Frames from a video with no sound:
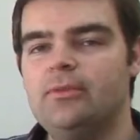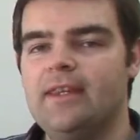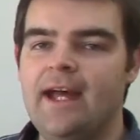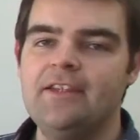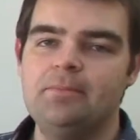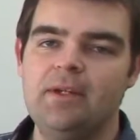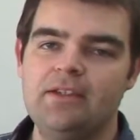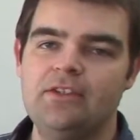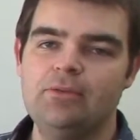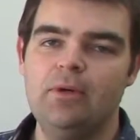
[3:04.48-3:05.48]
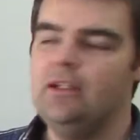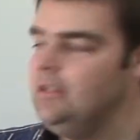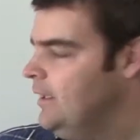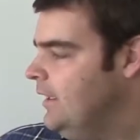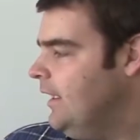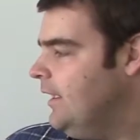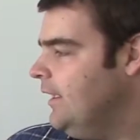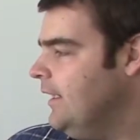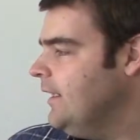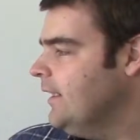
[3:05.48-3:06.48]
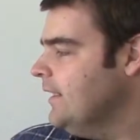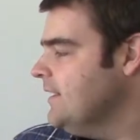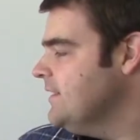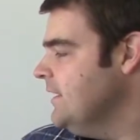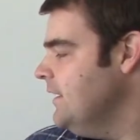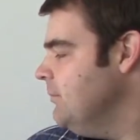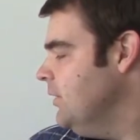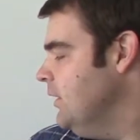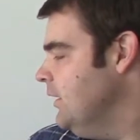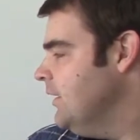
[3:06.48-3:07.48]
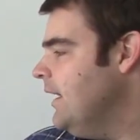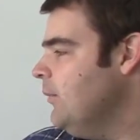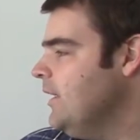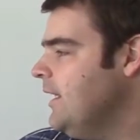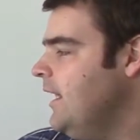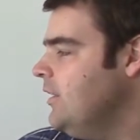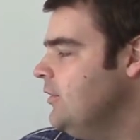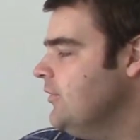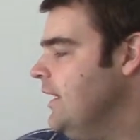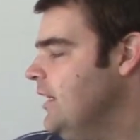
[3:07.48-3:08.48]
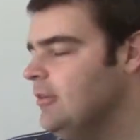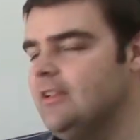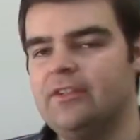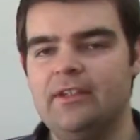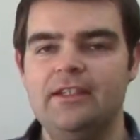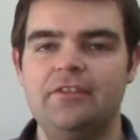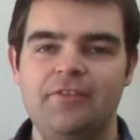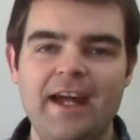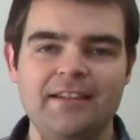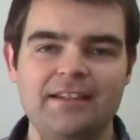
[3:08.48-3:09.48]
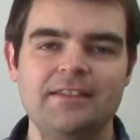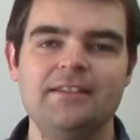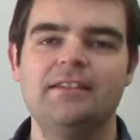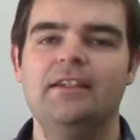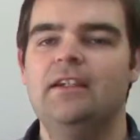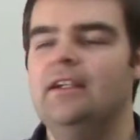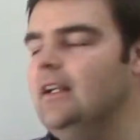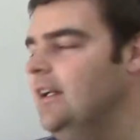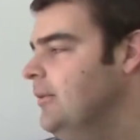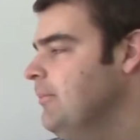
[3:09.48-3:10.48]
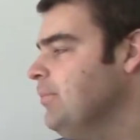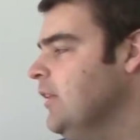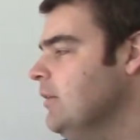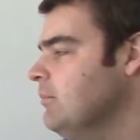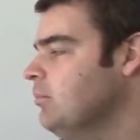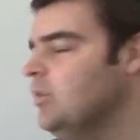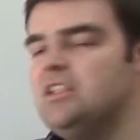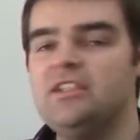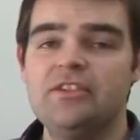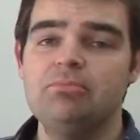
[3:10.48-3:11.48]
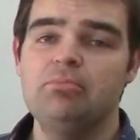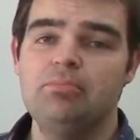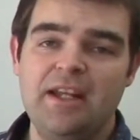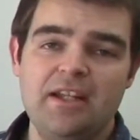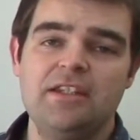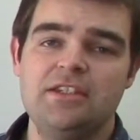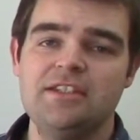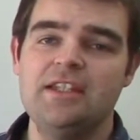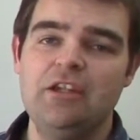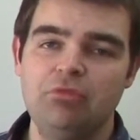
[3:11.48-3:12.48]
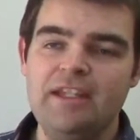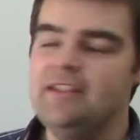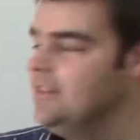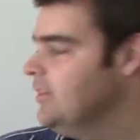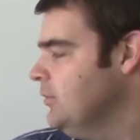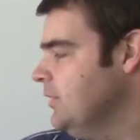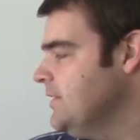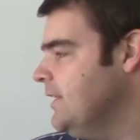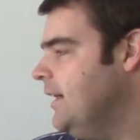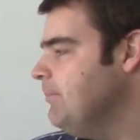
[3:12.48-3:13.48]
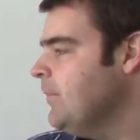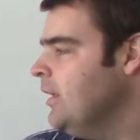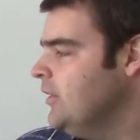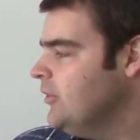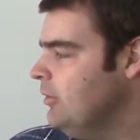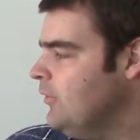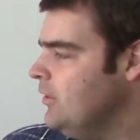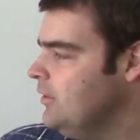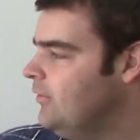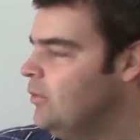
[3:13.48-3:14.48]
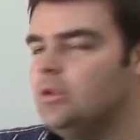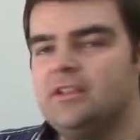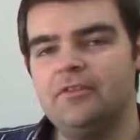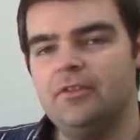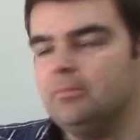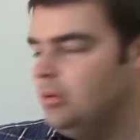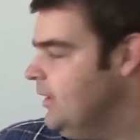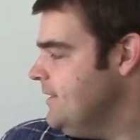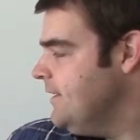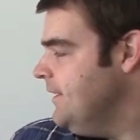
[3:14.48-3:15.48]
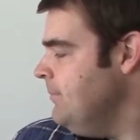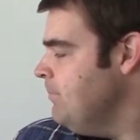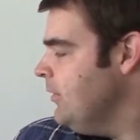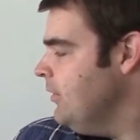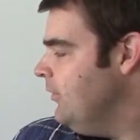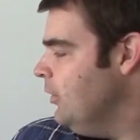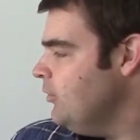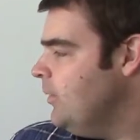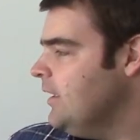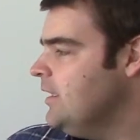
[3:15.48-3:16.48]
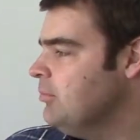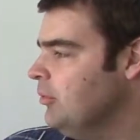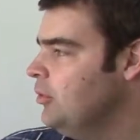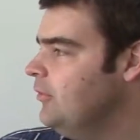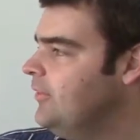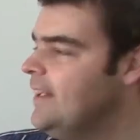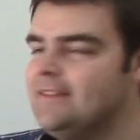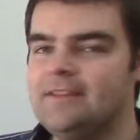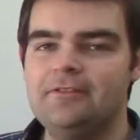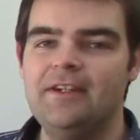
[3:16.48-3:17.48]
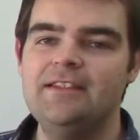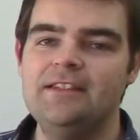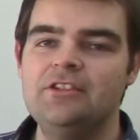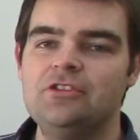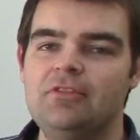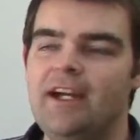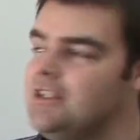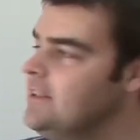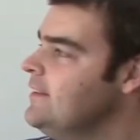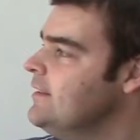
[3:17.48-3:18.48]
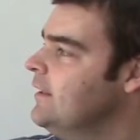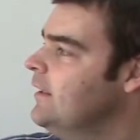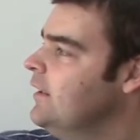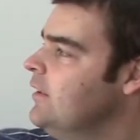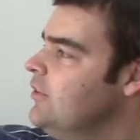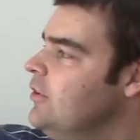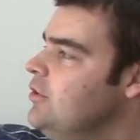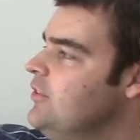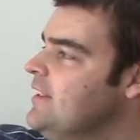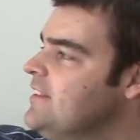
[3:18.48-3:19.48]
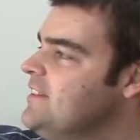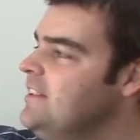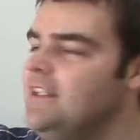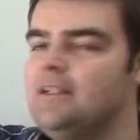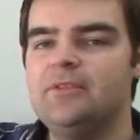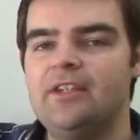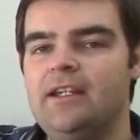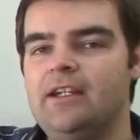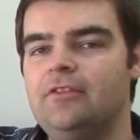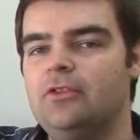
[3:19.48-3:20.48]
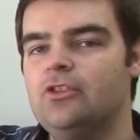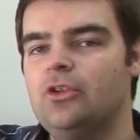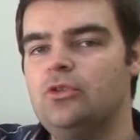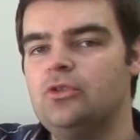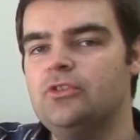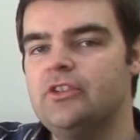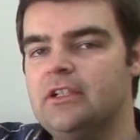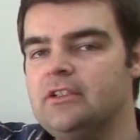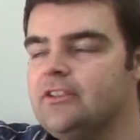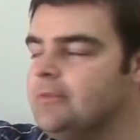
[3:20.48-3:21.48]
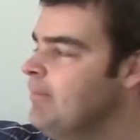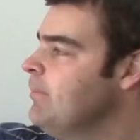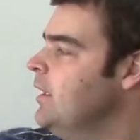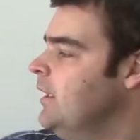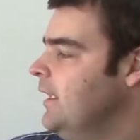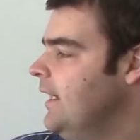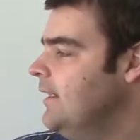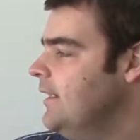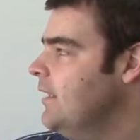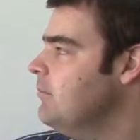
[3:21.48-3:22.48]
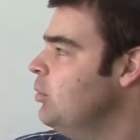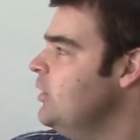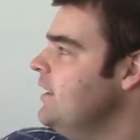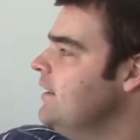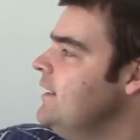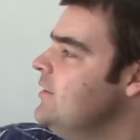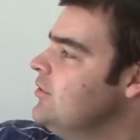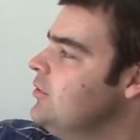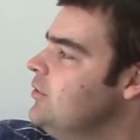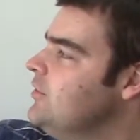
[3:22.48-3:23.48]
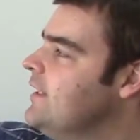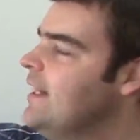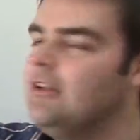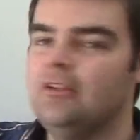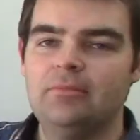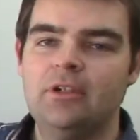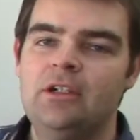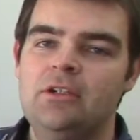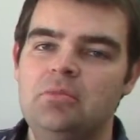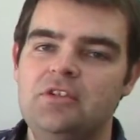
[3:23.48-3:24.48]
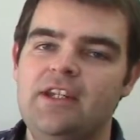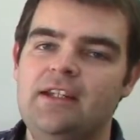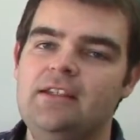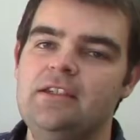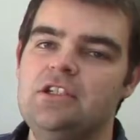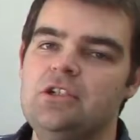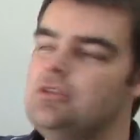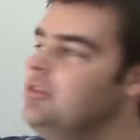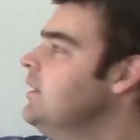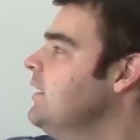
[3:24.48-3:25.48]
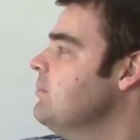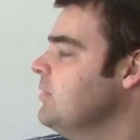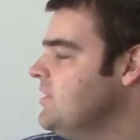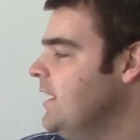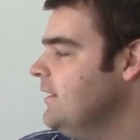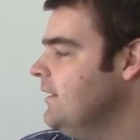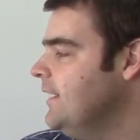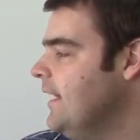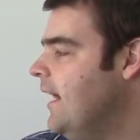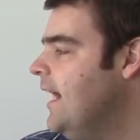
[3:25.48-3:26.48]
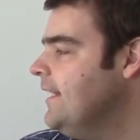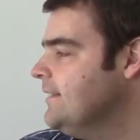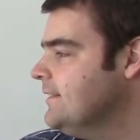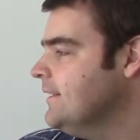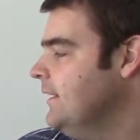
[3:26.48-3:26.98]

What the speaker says: with aspects as well. And another synonym that we can use there is factors, which is better than just saying reasons all the time. So we've got the 4 different points here. The first one, improve face-to-face interactions. So using synonyms here for social skills. And then putting these two together, protecting children and protecting the eyes.